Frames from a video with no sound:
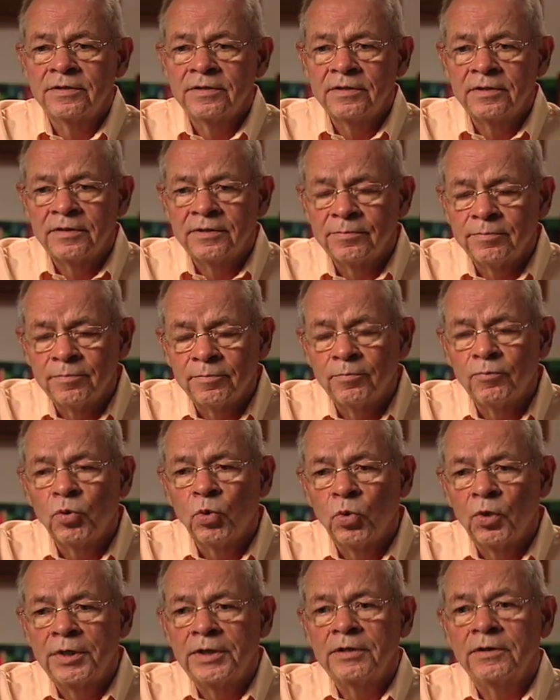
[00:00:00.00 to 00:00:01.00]
the
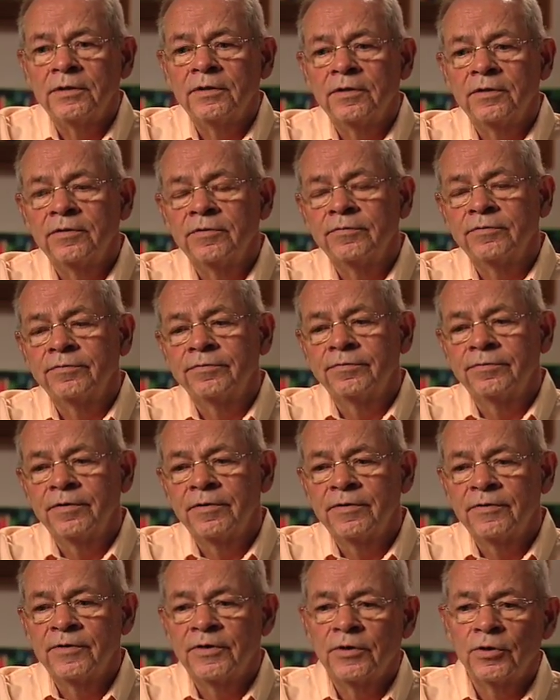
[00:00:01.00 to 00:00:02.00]
point of
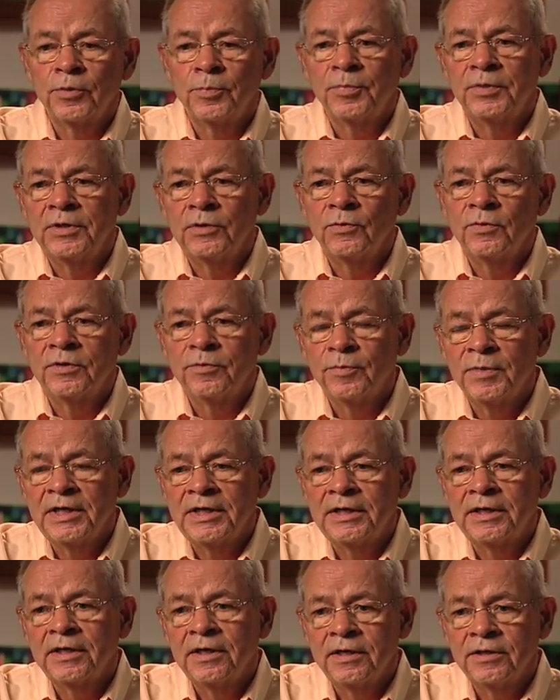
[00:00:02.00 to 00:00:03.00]
therapy with
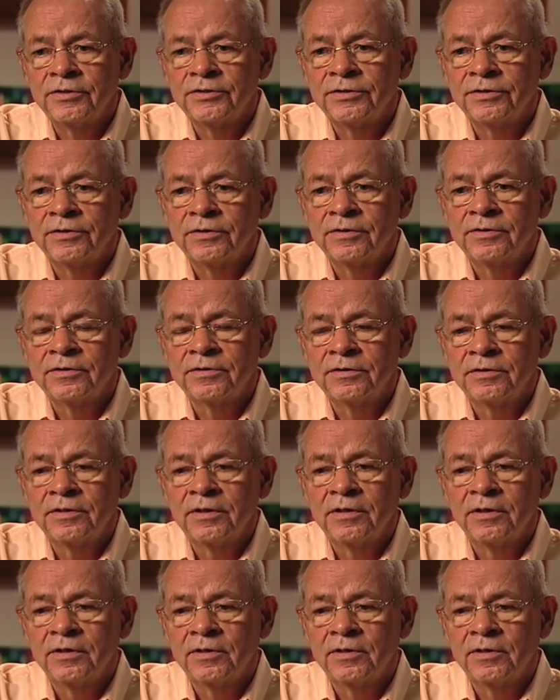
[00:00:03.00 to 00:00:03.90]
medications,